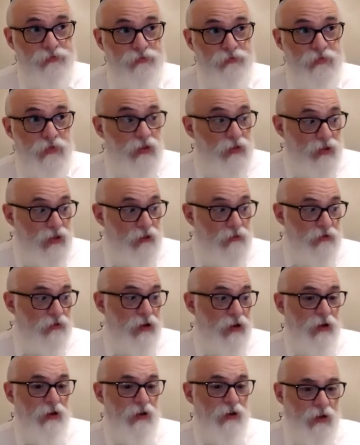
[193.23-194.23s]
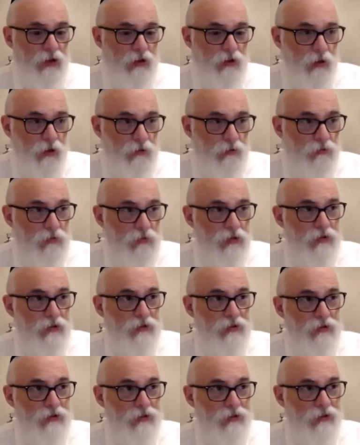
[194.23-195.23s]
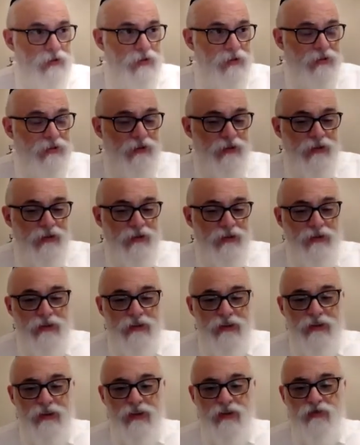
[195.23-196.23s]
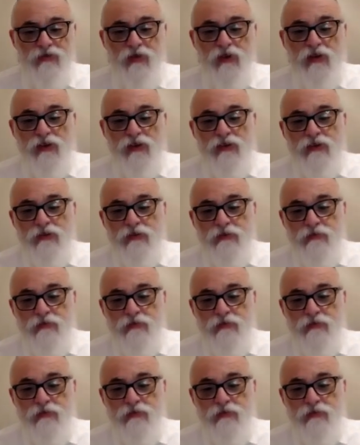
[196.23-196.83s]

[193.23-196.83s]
He didn't tell him about Allah, he told him this word.